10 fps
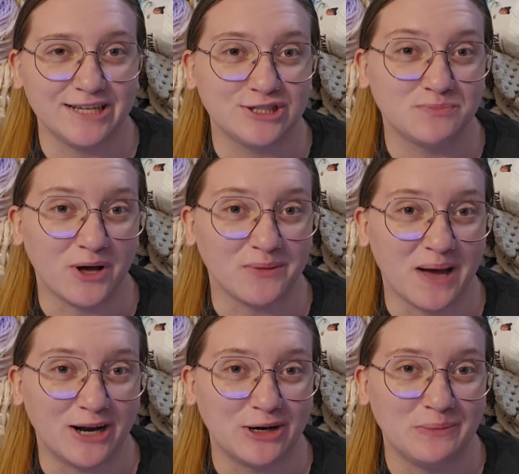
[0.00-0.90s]
had just bought the
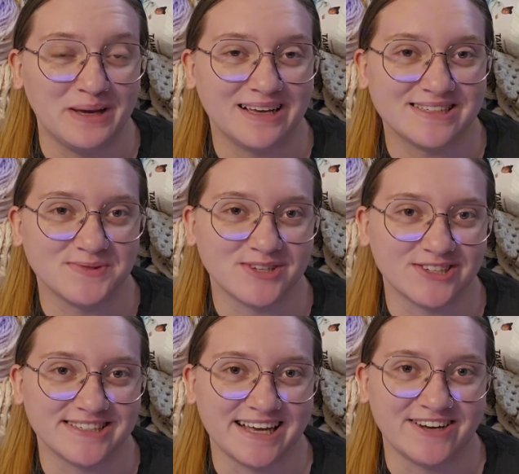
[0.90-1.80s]
pattern because it was
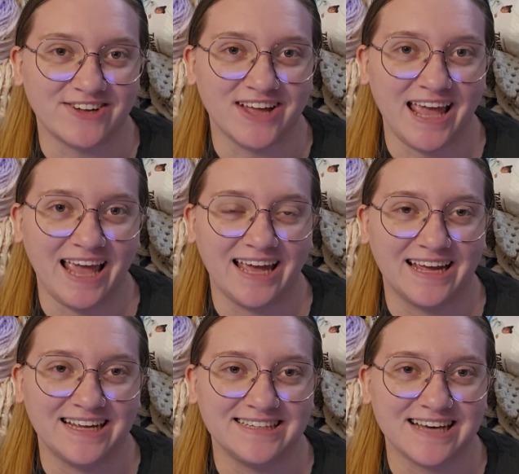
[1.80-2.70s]
on sale,
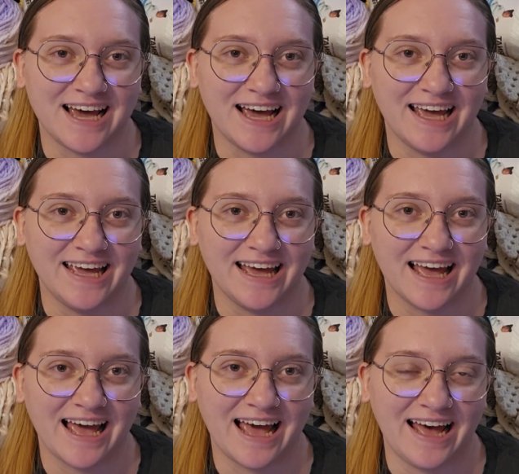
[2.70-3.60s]
and I
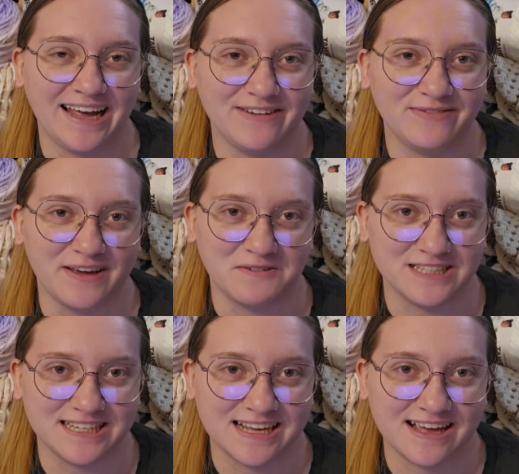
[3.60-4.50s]
had
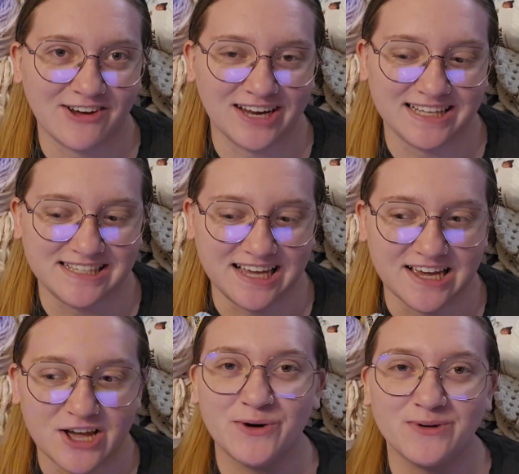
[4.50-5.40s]
favorited it on
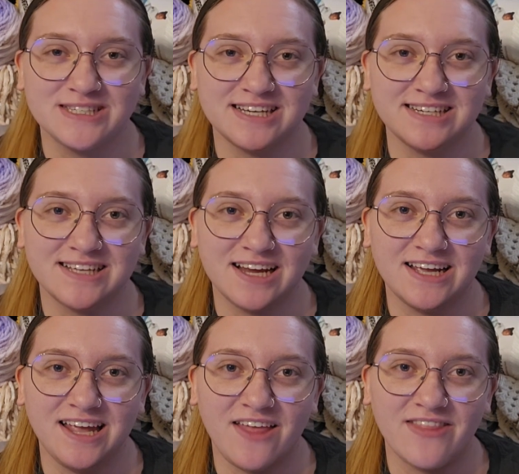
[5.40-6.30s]
Etsy. So once I
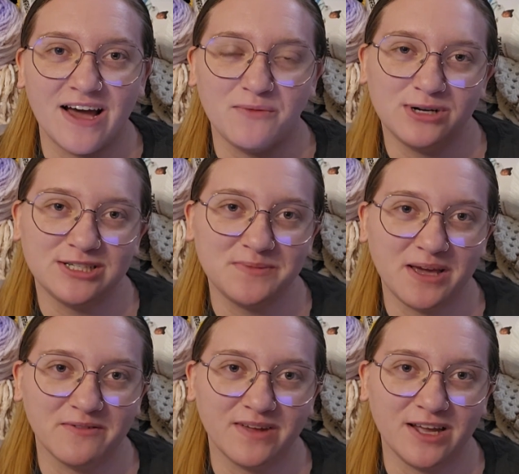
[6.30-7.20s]
decided that I wanted to
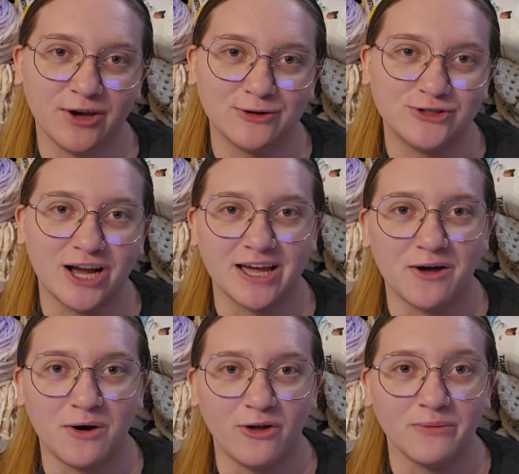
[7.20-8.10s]
make a video trying
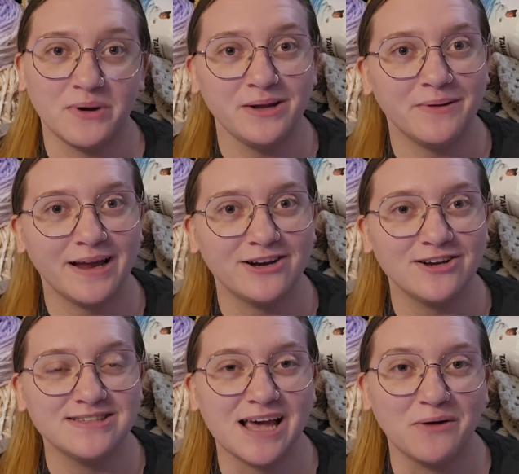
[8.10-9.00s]
out all the bunny
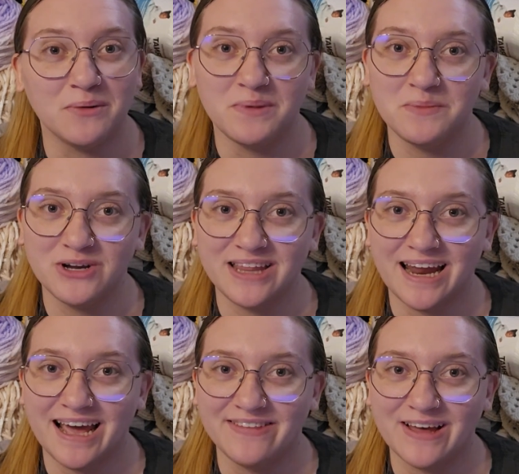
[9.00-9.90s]
patterns, I remembered that
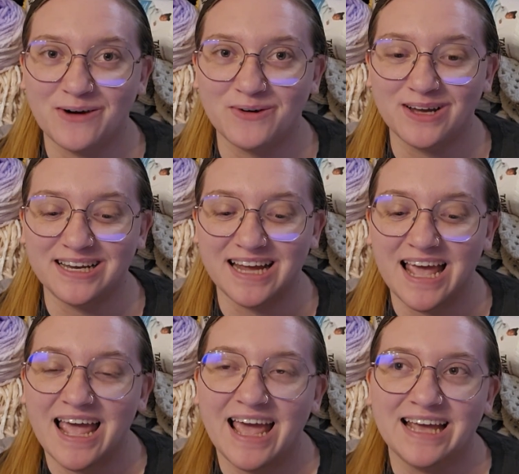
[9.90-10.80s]
I had that one,
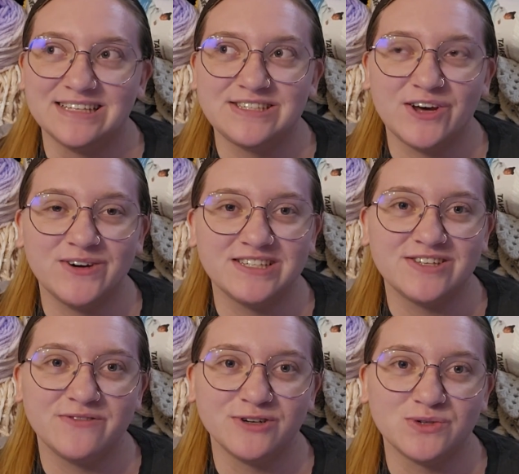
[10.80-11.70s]
and so
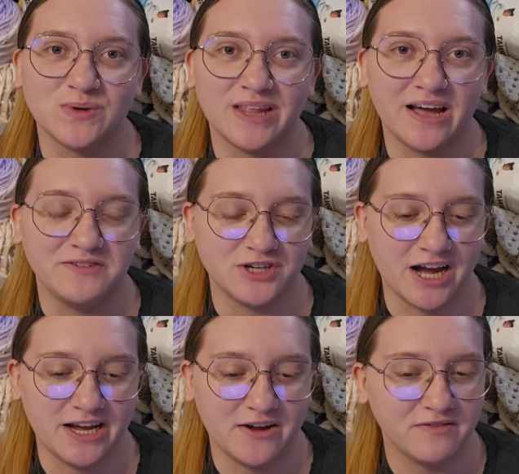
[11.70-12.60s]
it's the first one that I've
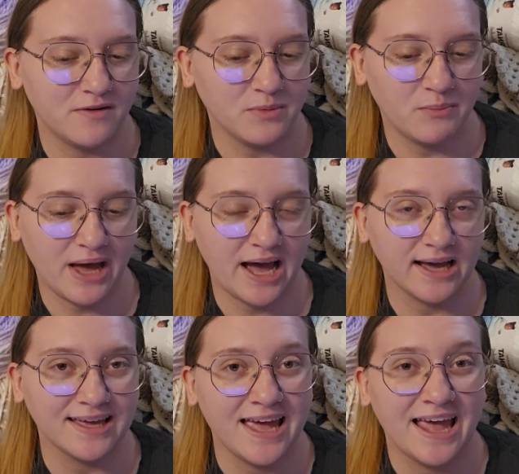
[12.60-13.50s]
tried from the
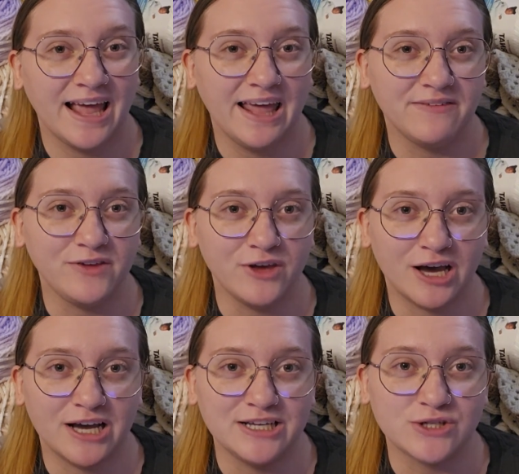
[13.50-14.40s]
pack. If you
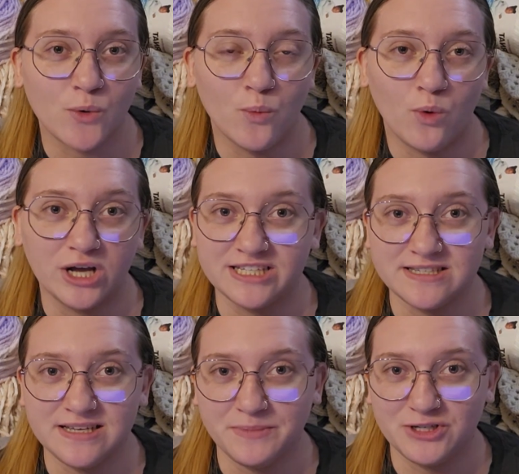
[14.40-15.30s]
guys want
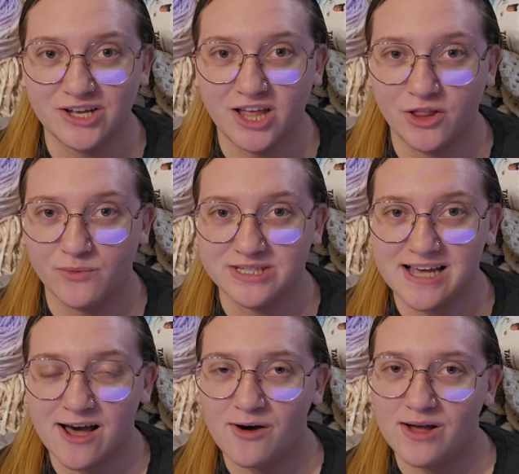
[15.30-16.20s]
to see me try the other ones
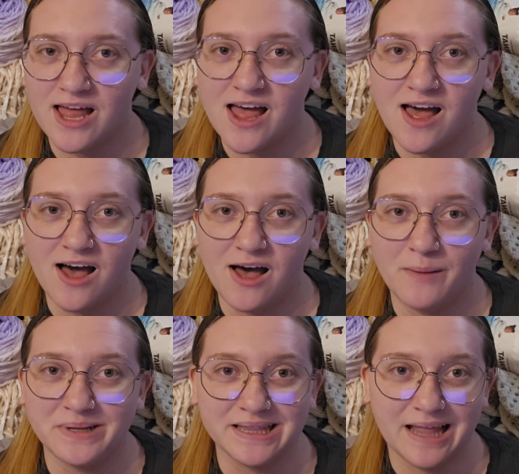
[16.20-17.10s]
out,
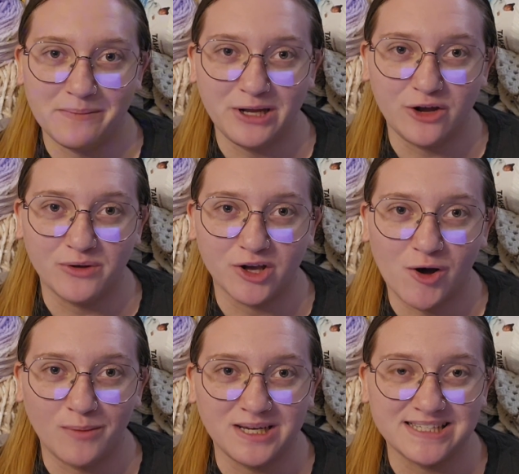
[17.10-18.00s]
let me know in the
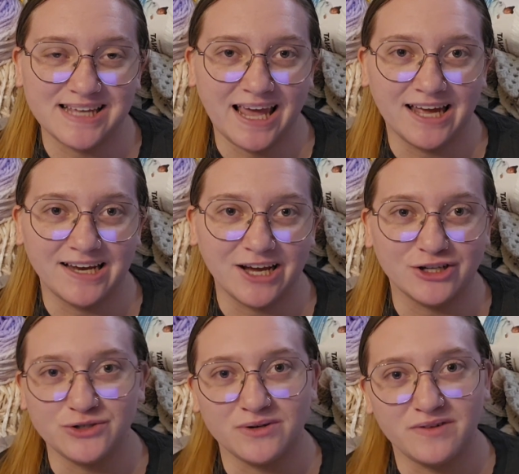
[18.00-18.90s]
comments, and I
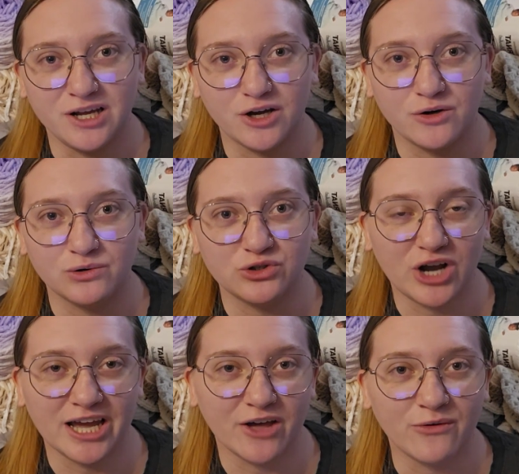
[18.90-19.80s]
could do a video
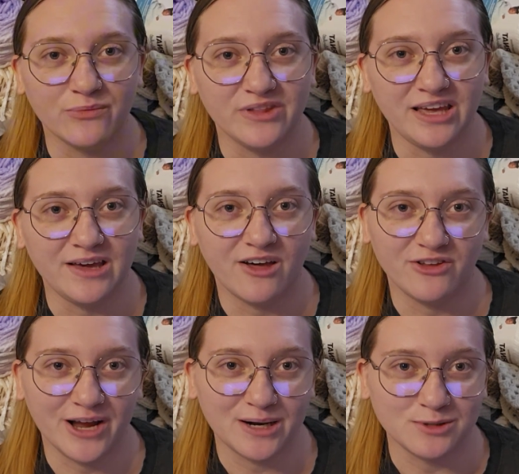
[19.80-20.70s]
trying out the
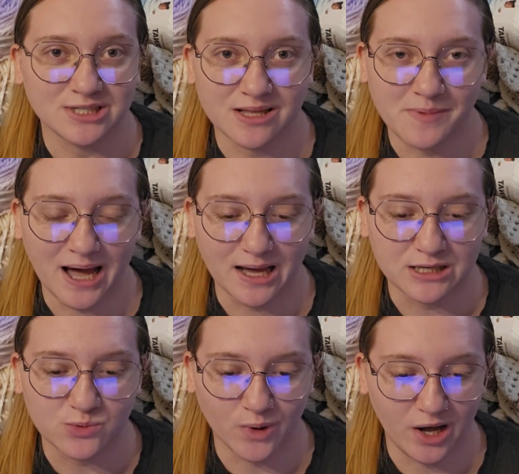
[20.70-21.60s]
other animals in the pack
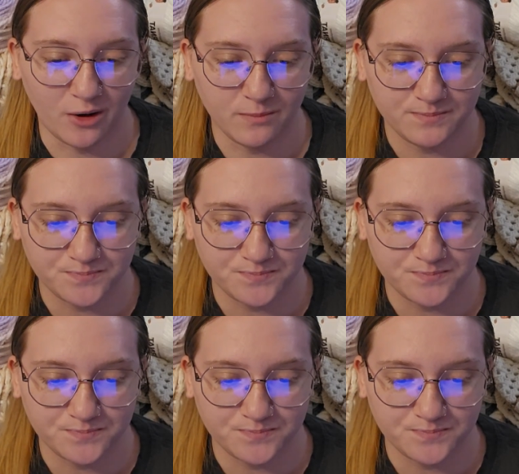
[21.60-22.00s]
as well.